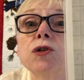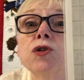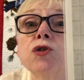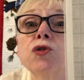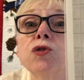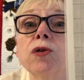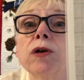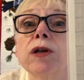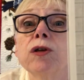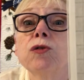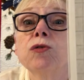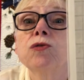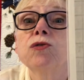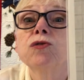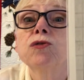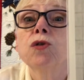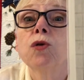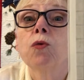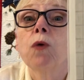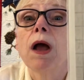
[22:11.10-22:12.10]
Joyeuse
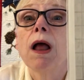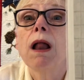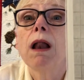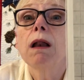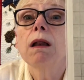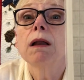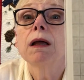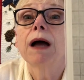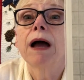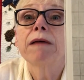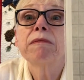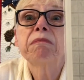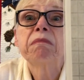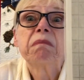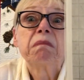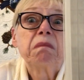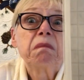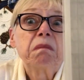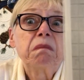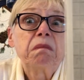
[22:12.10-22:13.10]
Noël. I
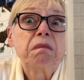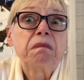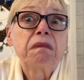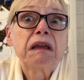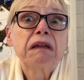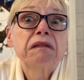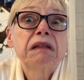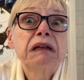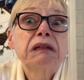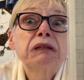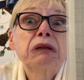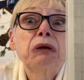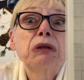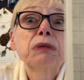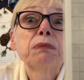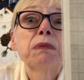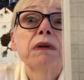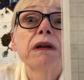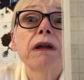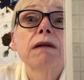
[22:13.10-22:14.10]
think that's how it's
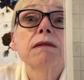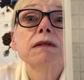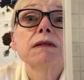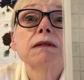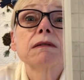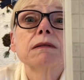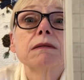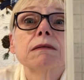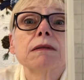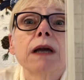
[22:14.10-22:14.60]
pronounced.